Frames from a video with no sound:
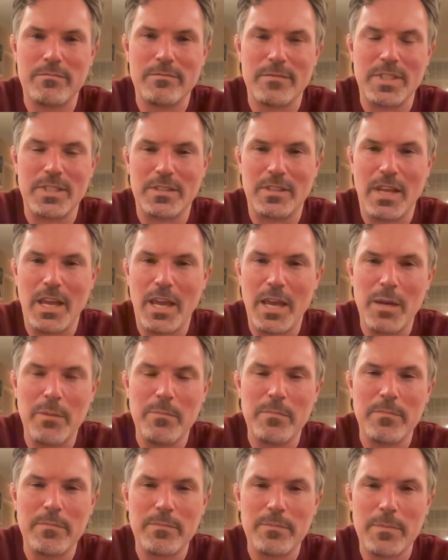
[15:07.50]
a
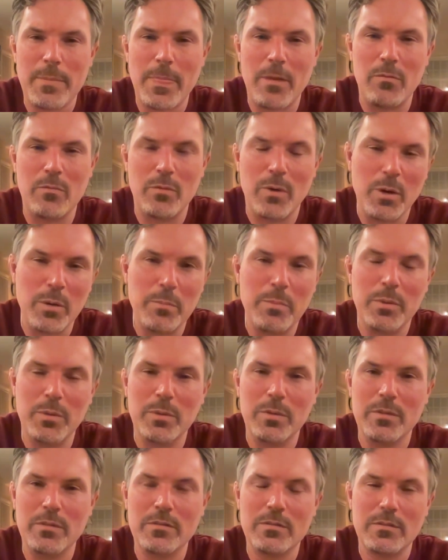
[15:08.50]
scam, a rug
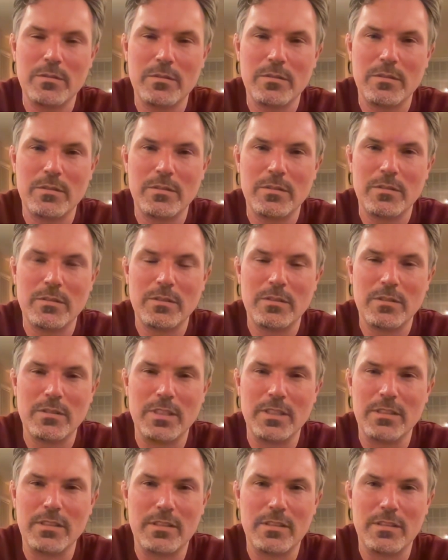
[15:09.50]
pull.
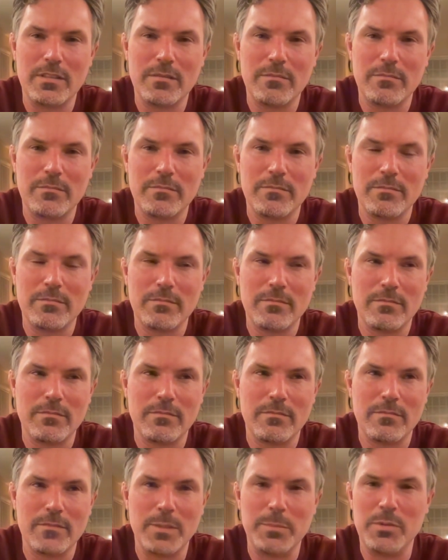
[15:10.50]
It's
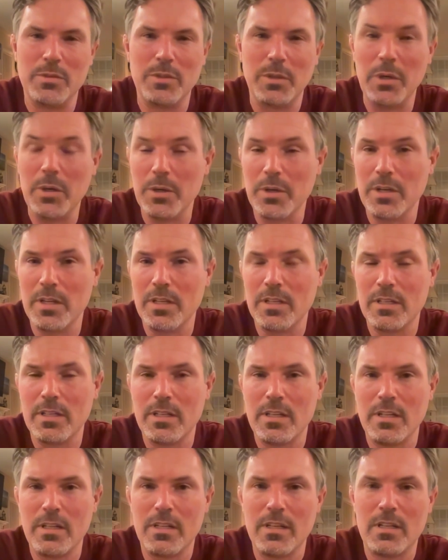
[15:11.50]
absurd.
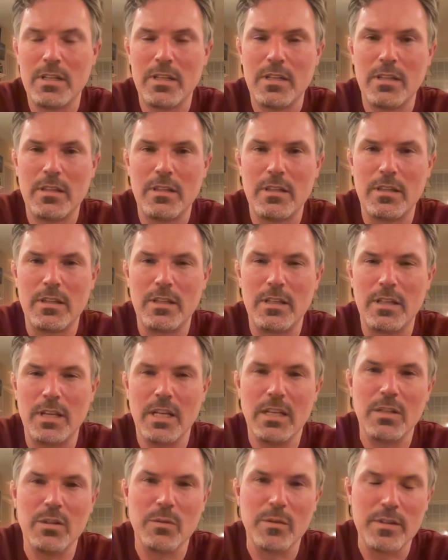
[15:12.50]
The
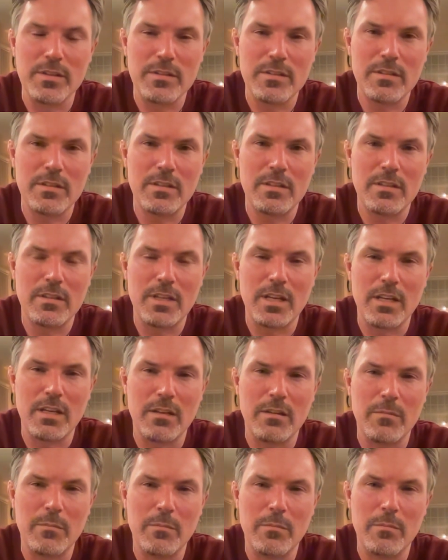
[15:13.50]
ignorance
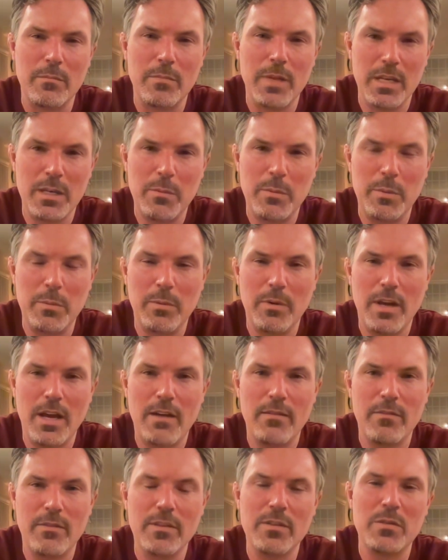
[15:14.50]
that many people
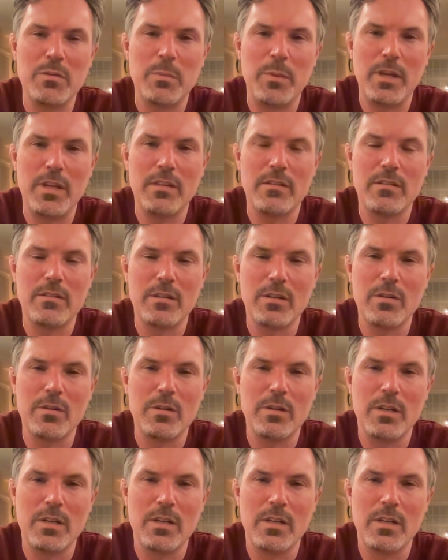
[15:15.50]
have in this space. So